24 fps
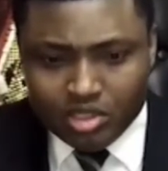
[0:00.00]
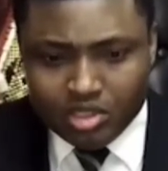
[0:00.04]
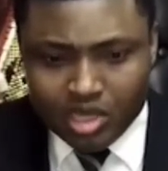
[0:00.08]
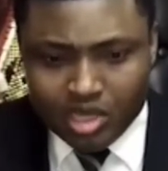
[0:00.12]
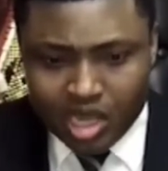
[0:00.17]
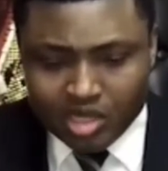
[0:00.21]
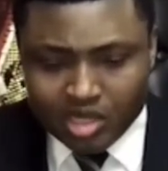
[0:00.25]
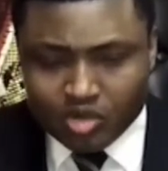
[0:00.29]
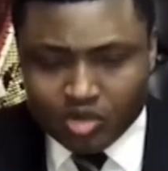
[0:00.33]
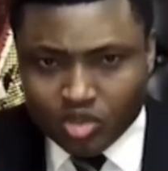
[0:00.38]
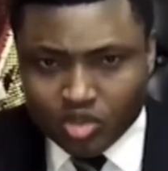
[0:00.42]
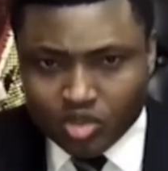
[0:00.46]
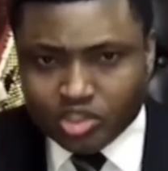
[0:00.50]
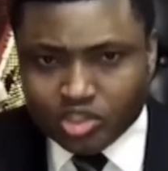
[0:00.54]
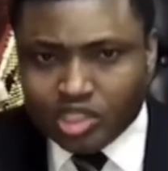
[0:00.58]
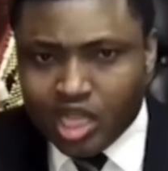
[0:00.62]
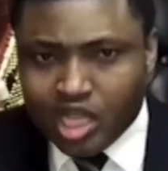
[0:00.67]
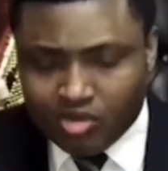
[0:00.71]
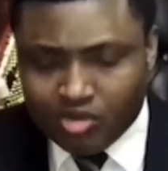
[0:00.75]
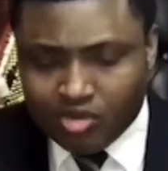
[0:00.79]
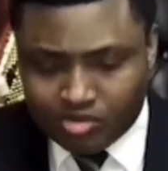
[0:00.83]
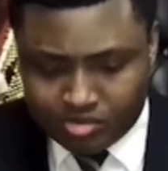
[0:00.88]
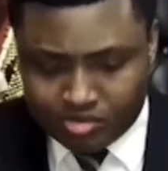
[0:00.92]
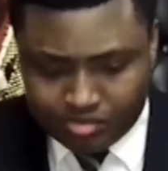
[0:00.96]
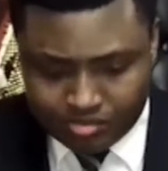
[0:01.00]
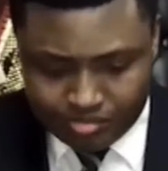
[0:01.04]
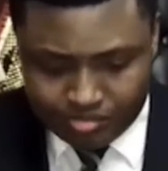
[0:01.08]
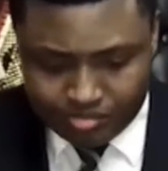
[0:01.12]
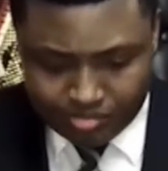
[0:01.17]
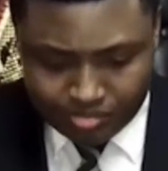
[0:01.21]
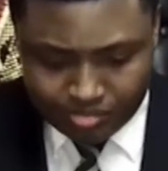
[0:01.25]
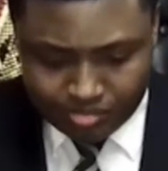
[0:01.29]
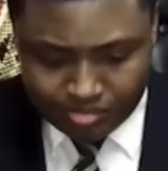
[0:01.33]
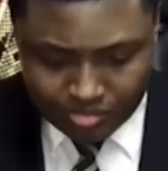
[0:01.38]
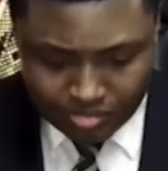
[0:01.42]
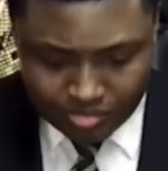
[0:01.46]
We also declare
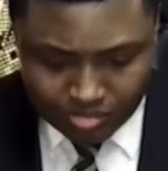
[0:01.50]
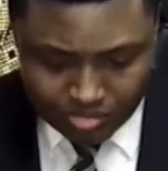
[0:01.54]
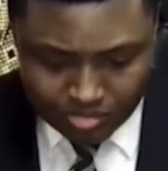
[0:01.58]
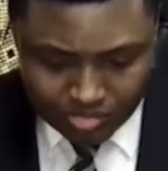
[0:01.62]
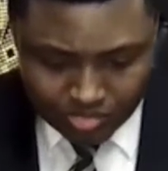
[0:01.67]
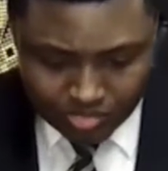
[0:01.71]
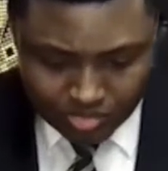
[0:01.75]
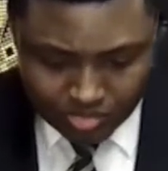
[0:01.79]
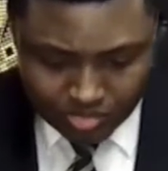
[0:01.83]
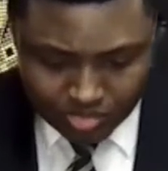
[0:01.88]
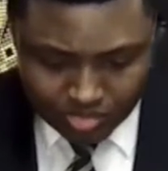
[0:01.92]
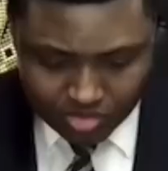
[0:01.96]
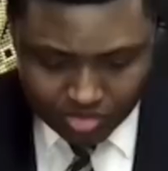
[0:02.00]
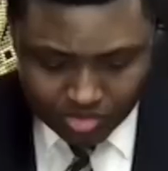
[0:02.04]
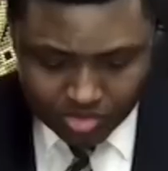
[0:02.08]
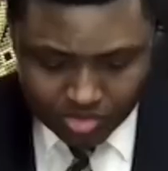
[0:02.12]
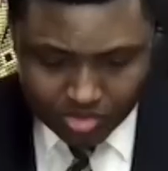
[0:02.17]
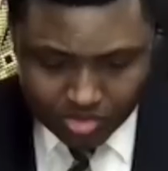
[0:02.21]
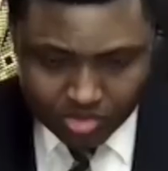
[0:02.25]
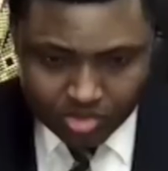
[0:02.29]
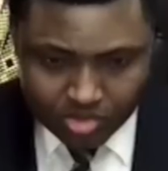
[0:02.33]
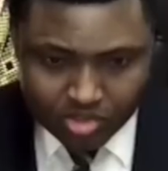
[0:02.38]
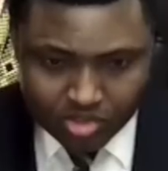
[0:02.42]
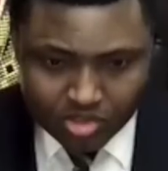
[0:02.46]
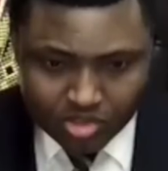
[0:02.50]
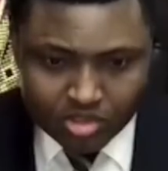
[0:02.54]
the 10th March